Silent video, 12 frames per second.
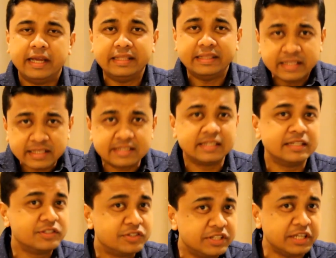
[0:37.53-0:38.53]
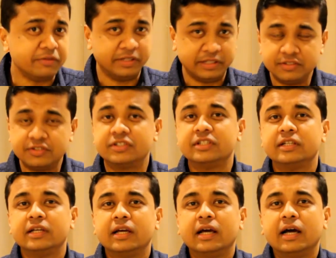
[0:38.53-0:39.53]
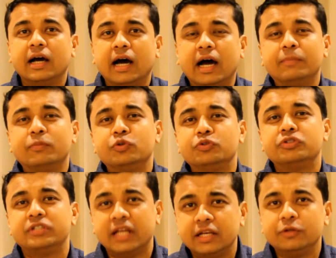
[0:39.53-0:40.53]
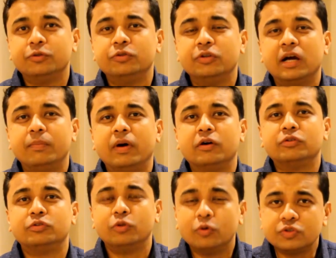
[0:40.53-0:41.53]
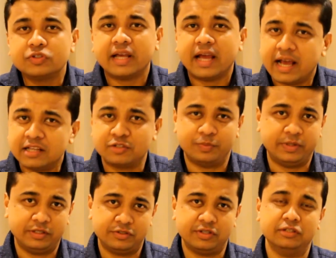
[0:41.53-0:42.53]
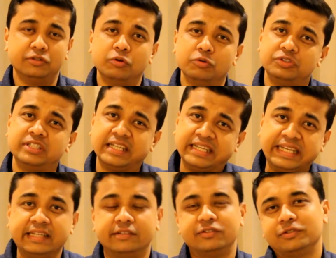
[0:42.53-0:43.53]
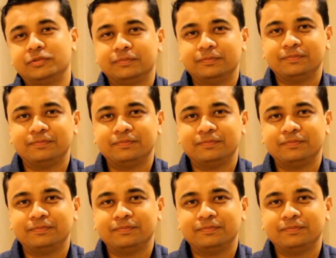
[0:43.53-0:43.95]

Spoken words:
In this series, I'm going to tell you about those aspects and those techniques.